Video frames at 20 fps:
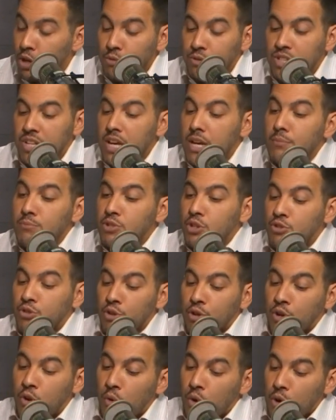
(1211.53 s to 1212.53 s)
teams that
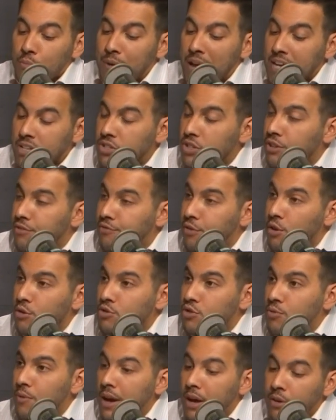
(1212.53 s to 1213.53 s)
took quarterbacks in the
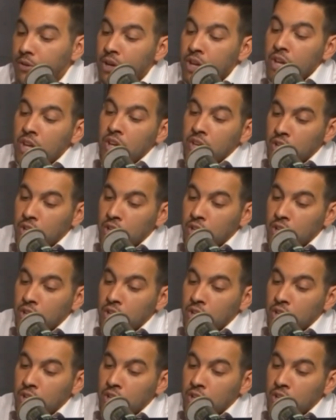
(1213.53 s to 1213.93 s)
first round,